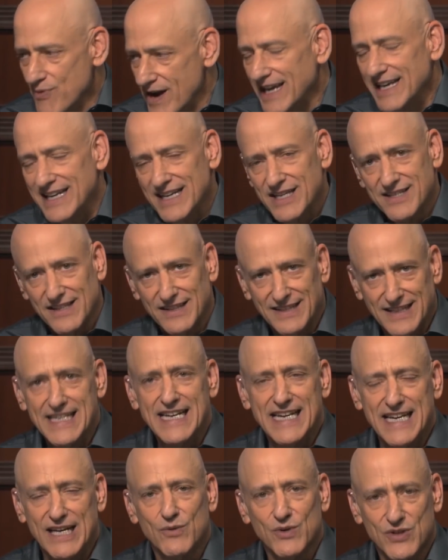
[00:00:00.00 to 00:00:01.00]
bring it into
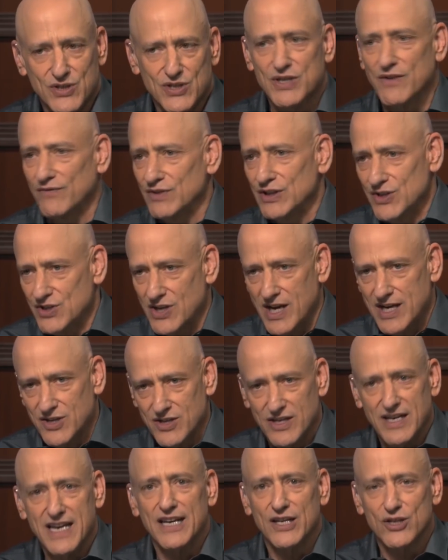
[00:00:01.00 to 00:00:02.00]
league with
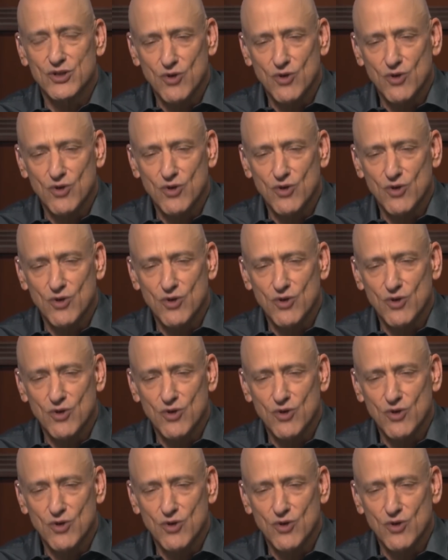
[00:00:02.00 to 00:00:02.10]
civilization.